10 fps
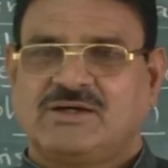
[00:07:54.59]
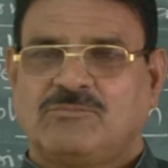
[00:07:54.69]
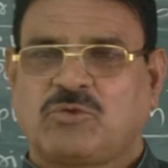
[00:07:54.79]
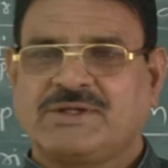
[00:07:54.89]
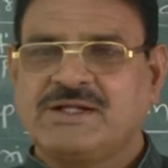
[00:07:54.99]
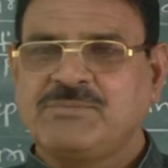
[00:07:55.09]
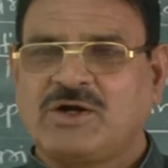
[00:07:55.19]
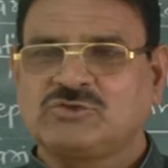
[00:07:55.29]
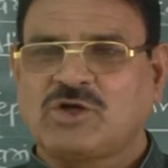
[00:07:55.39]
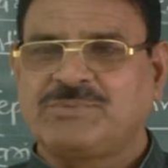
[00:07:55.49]
Protein
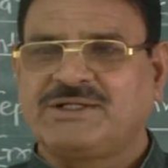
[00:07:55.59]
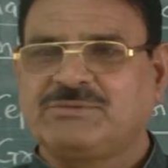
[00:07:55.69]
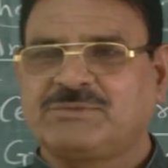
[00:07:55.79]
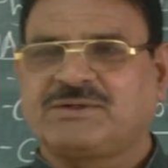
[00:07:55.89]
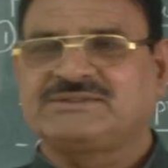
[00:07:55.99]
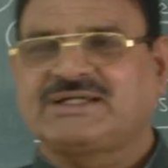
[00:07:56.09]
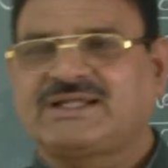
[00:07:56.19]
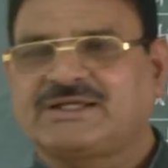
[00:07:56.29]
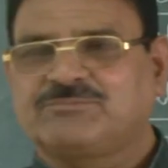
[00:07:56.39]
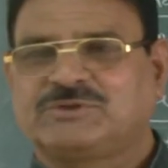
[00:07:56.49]
bodies of edible fungi
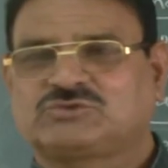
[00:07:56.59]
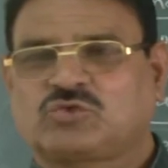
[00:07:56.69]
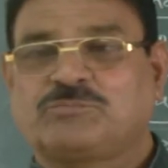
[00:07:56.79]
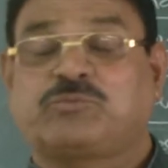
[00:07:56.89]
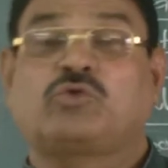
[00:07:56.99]
like mushroom